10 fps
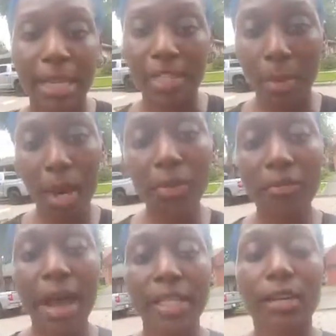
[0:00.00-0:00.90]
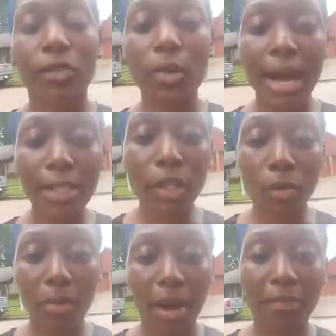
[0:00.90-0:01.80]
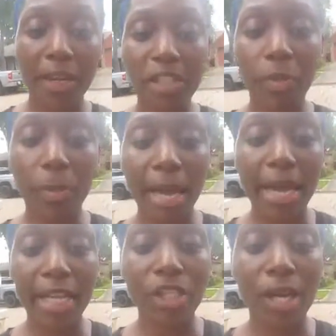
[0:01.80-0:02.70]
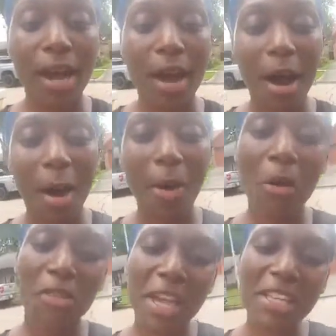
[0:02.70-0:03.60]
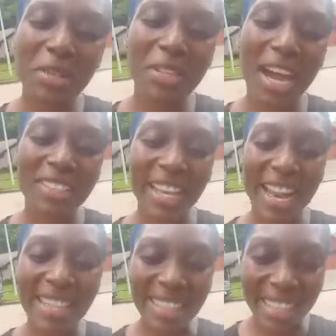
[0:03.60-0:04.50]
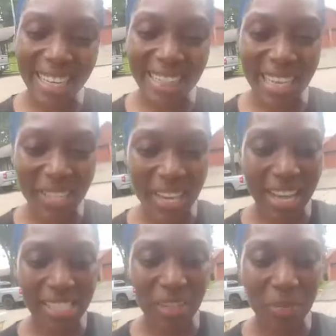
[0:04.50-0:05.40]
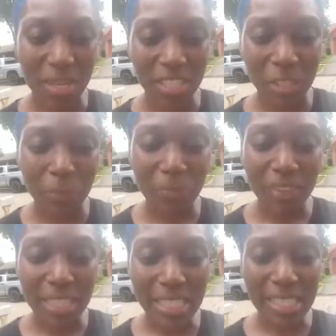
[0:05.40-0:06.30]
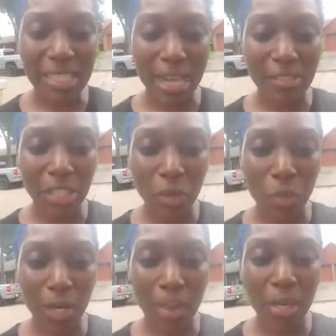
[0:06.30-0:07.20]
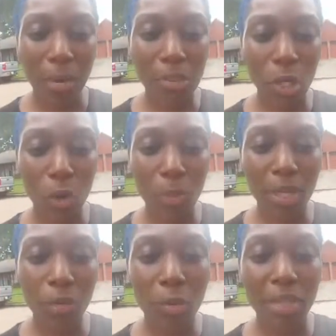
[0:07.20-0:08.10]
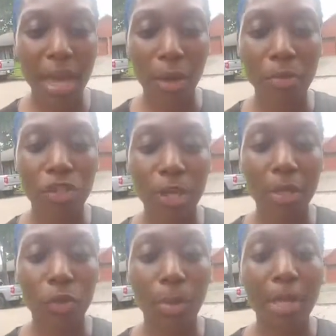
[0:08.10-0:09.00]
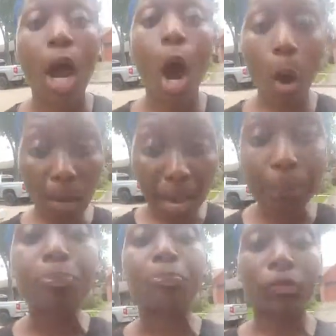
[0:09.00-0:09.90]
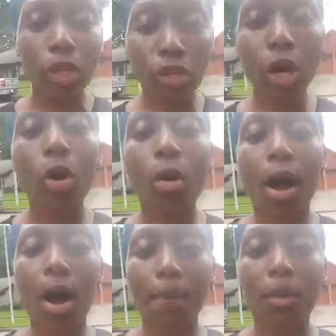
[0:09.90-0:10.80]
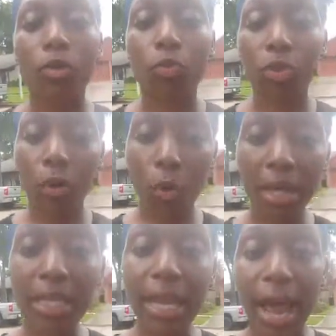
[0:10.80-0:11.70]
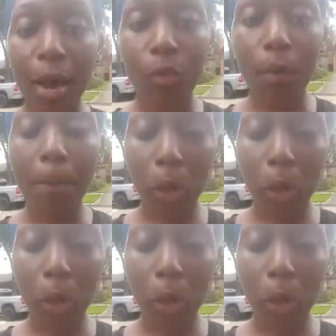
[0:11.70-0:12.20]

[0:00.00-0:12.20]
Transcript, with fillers: and as a matter of fact if you guys go to my facebook page um, oh thank you dr anthony thank you guys so much Kenya says i've seen your workout but i was hoping without gym equipment okay so um, the one that i will